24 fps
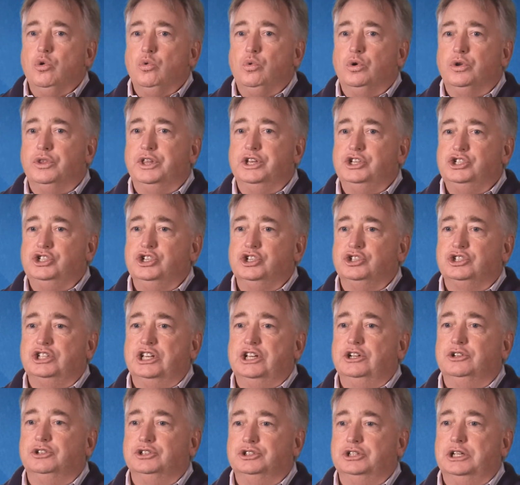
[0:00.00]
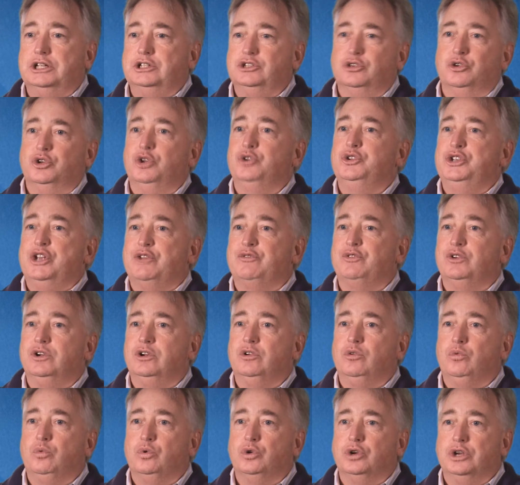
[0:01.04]
Well, this year's sales is, is, a little
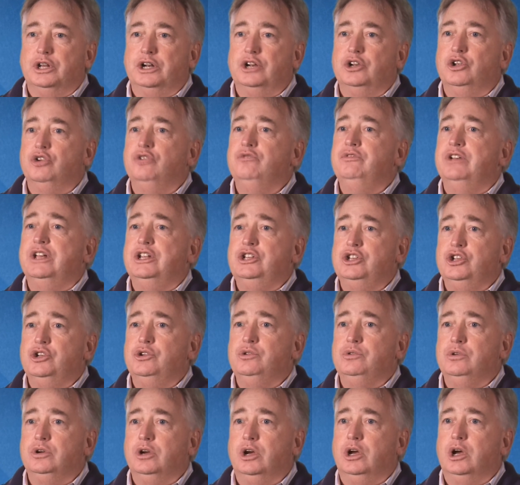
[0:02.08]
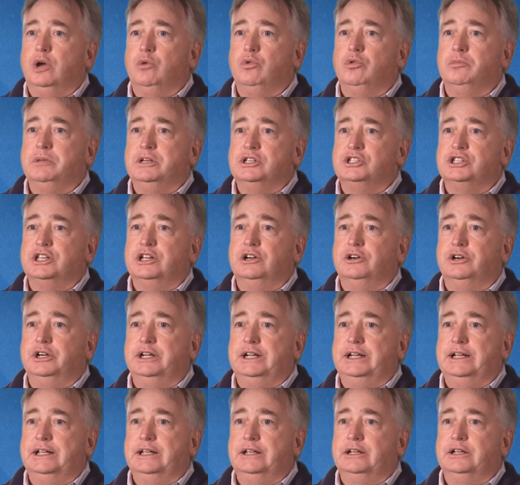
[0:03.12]
different. We're in a new venue. Uh, we'll be
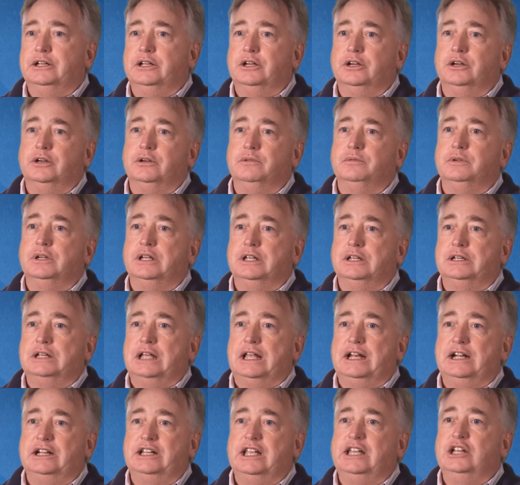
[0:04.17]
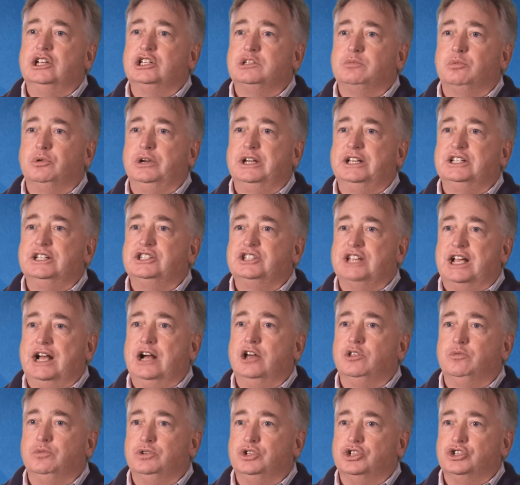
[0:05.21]
selling at, uh, at Adena Springs
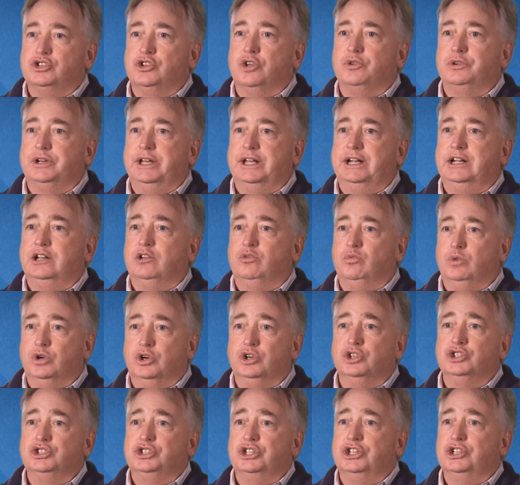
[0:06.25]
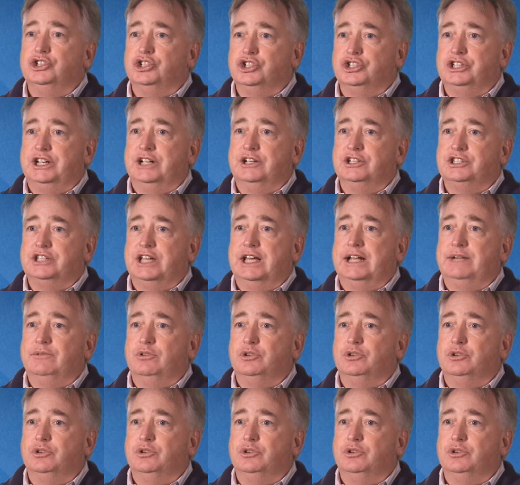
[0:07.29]
South, which is located in Williston, just outside of